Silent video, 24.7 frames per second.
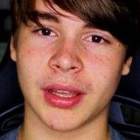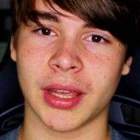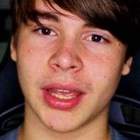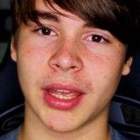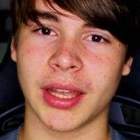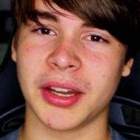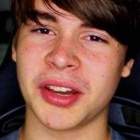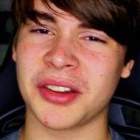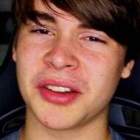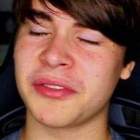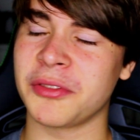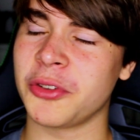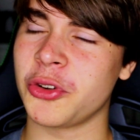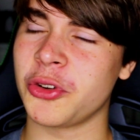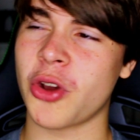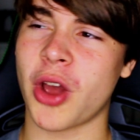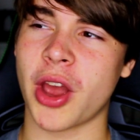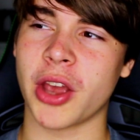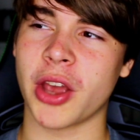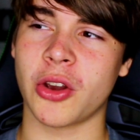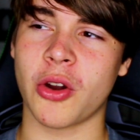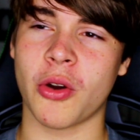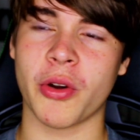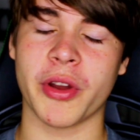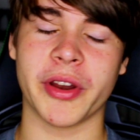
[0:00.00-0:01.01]
In this video I
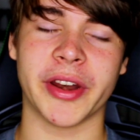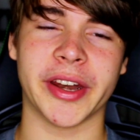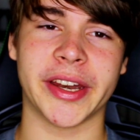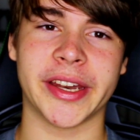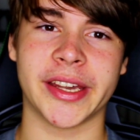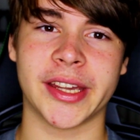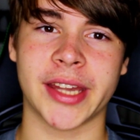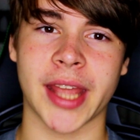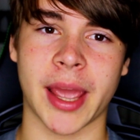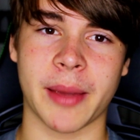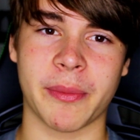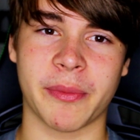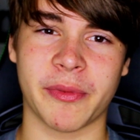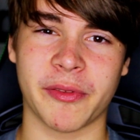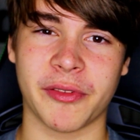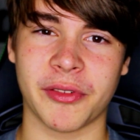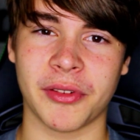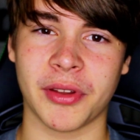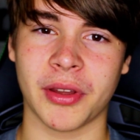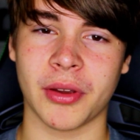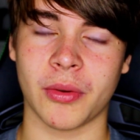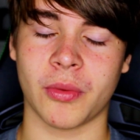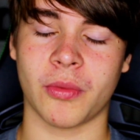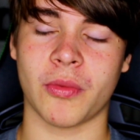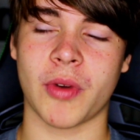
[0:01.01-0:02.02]
go in depth
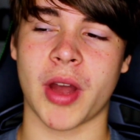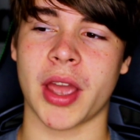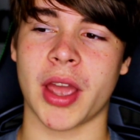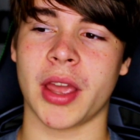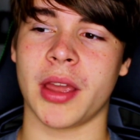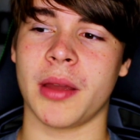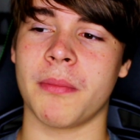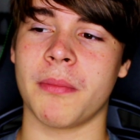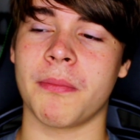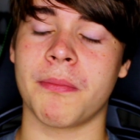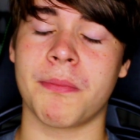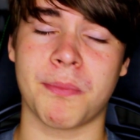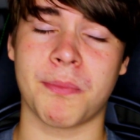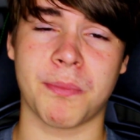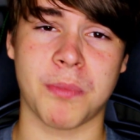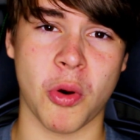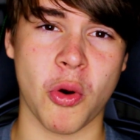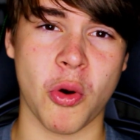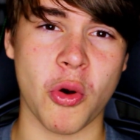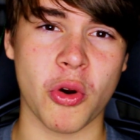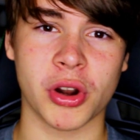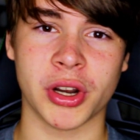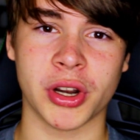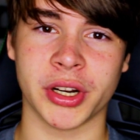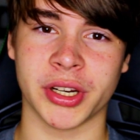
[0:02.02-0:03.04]
why
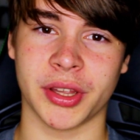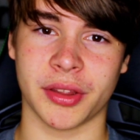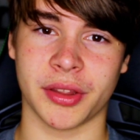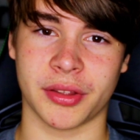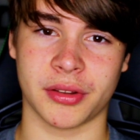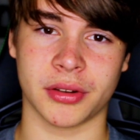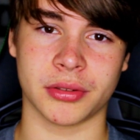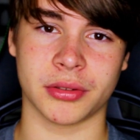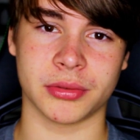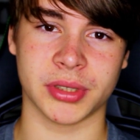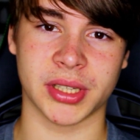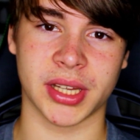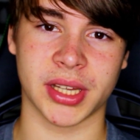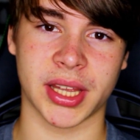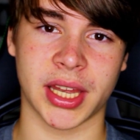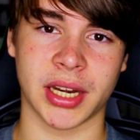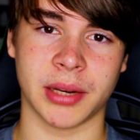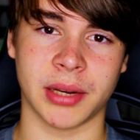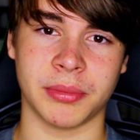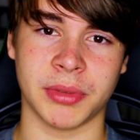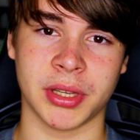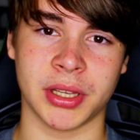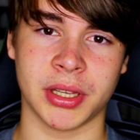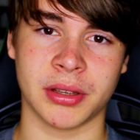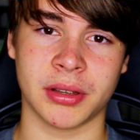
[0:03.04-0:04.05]
porn is the real
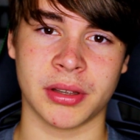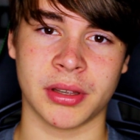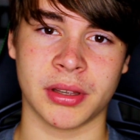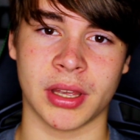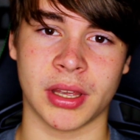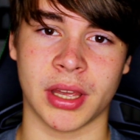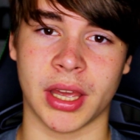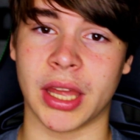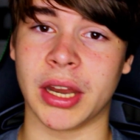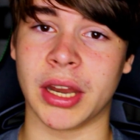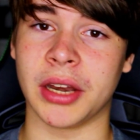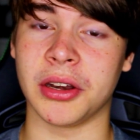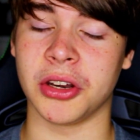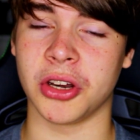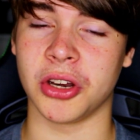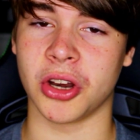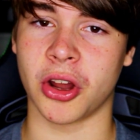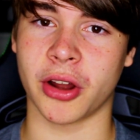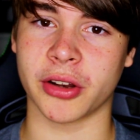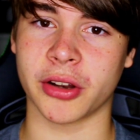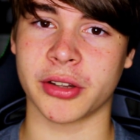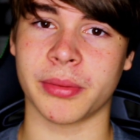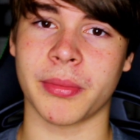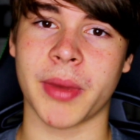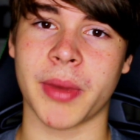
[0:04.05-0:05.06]
enemy and
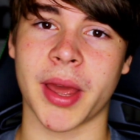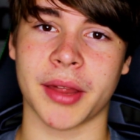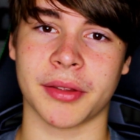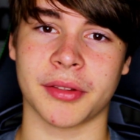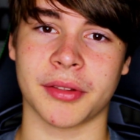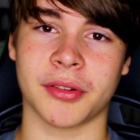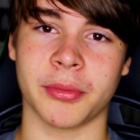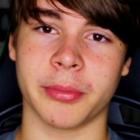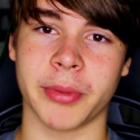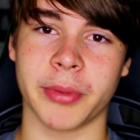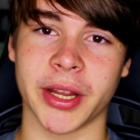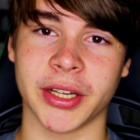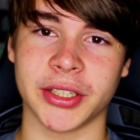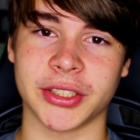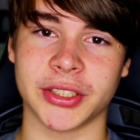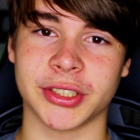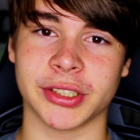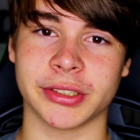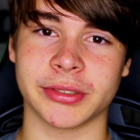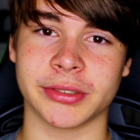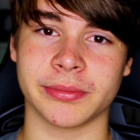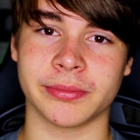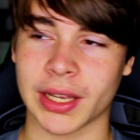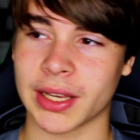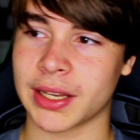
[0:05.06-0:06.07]
not masturbation.
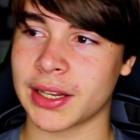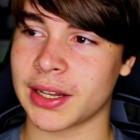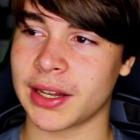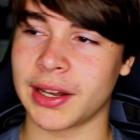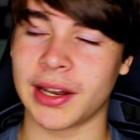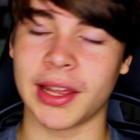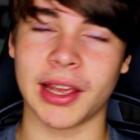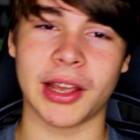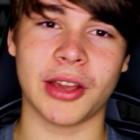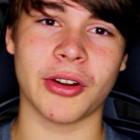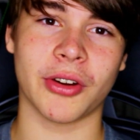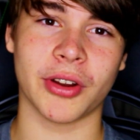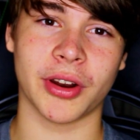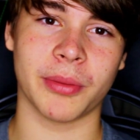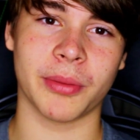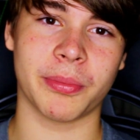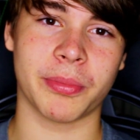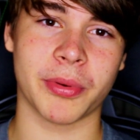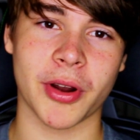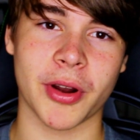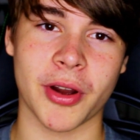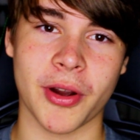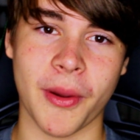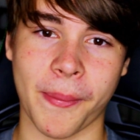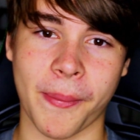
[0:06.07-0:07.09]
Click on it,
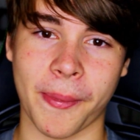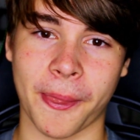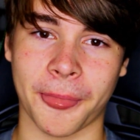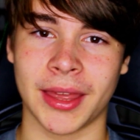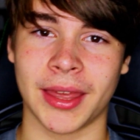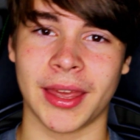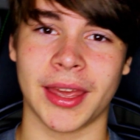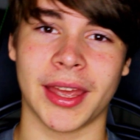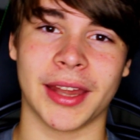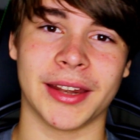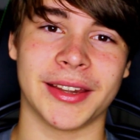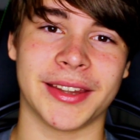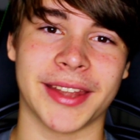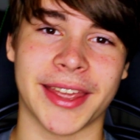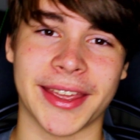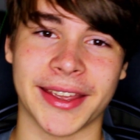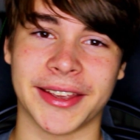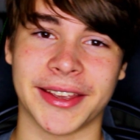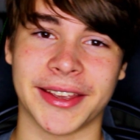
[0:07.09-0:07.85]
bro, and take